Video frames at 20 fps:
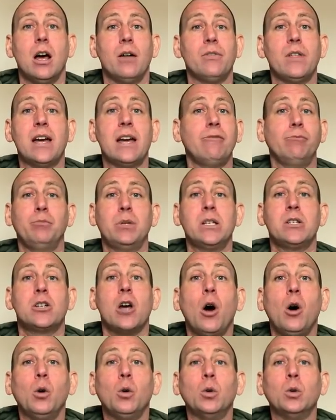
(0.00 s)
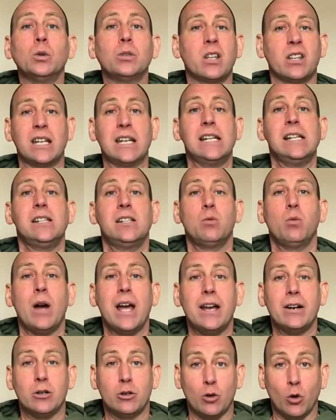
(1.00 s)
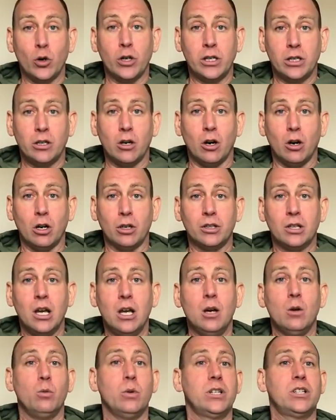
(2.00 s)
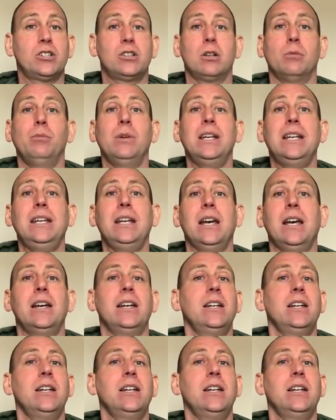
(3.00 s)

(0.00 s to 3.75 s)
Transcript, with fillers: they haven't been told that they need to wear a groin guard, which to me